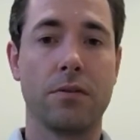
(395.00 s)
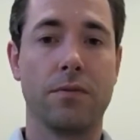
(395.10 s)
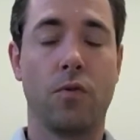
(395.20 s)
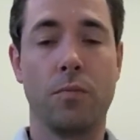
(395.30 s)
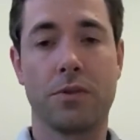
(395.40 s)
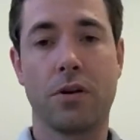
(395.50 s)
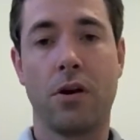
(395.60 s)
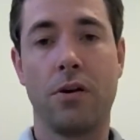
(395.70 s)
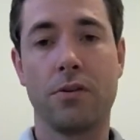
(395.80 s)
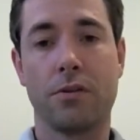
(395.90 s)
form
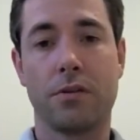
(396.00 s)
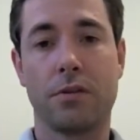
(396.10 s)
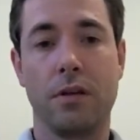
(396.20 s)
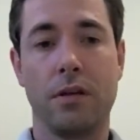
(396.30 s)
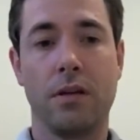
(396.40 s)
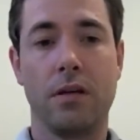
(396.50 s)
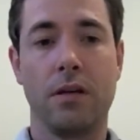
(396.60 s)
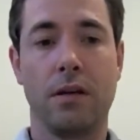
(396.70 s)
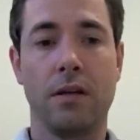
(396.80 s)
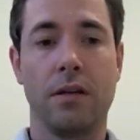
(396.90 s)
scars,
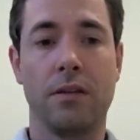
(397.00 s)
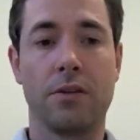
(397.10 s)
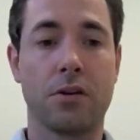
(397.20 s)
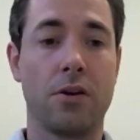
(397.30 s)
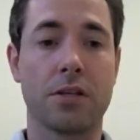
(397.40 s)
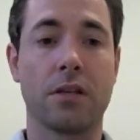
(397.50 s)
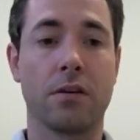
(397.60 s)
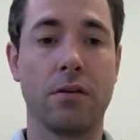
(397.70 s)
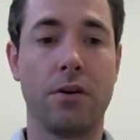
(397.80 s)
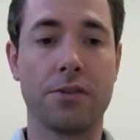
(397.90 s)
and the scars
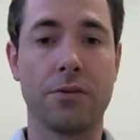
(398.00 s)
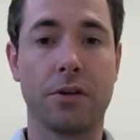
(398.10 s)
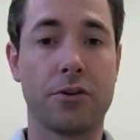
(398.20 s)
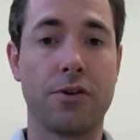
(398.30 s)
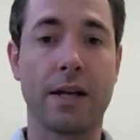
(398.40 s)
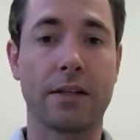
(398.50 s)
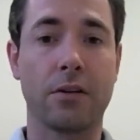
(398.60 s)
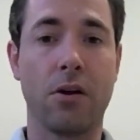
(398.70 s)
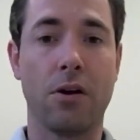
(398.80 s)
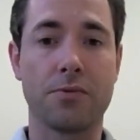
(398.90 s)
can also contract
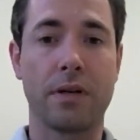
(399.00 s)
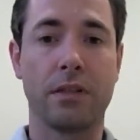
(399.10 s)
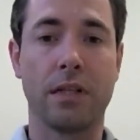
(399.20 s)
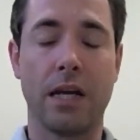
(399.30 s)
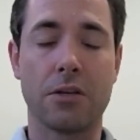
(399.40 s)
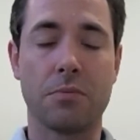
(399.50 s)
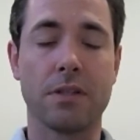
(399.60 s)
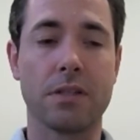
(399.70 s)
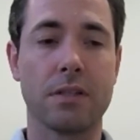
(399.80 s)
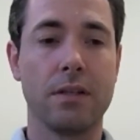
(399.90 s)
and cause retinal
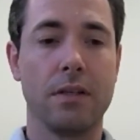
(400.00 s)
detachments.